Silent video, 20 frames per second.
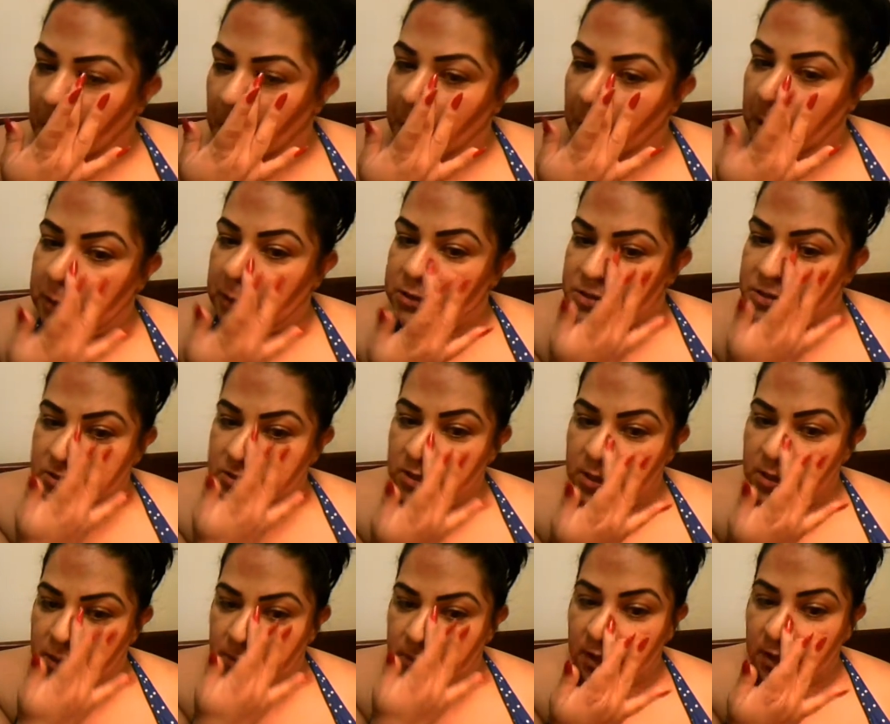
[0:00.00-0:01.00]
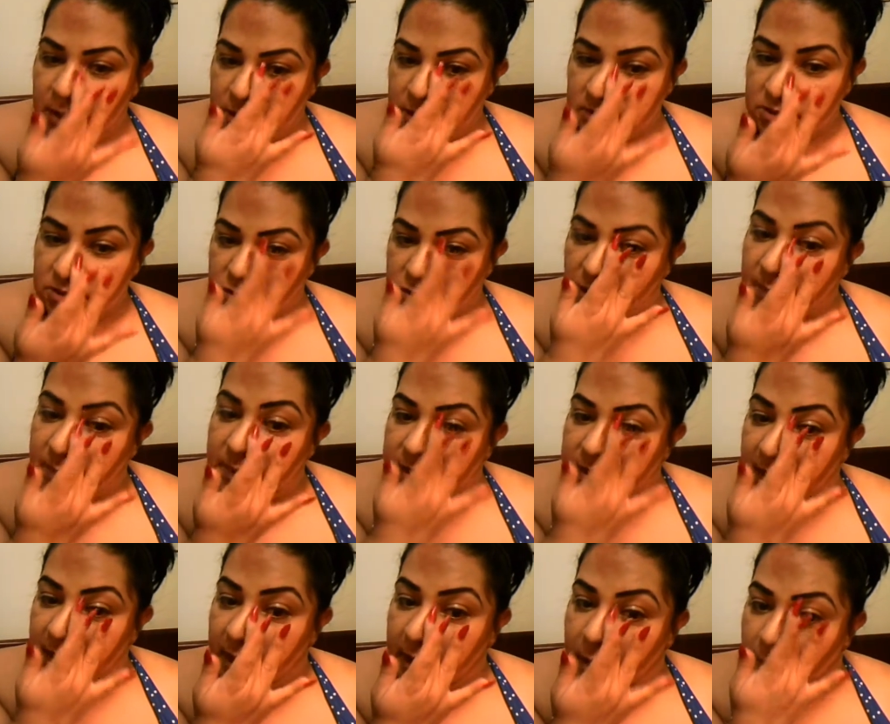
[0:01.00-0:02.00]
I just come in and stripe it
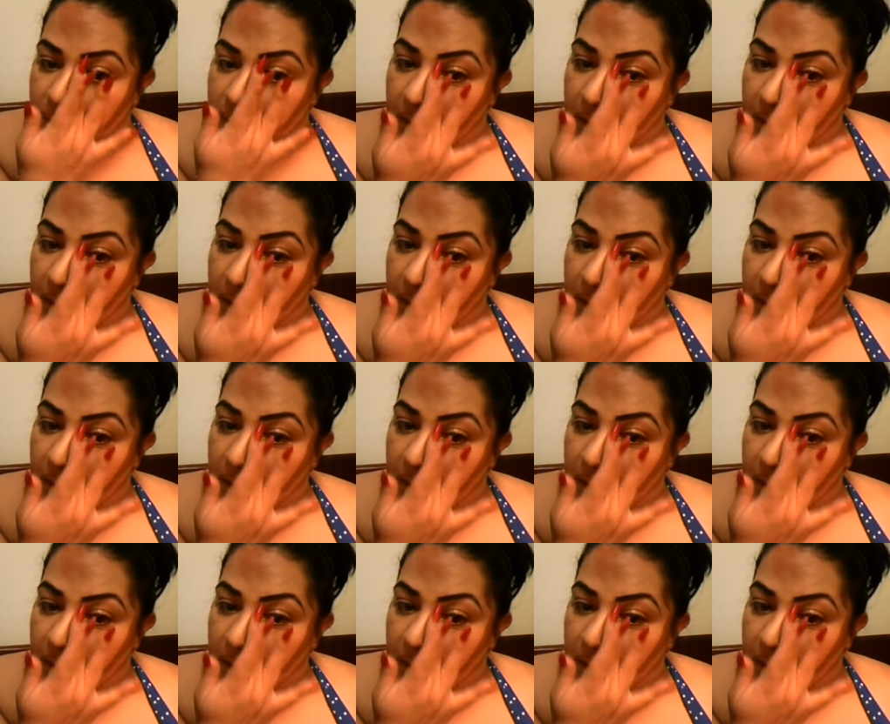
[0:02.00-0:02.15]
down.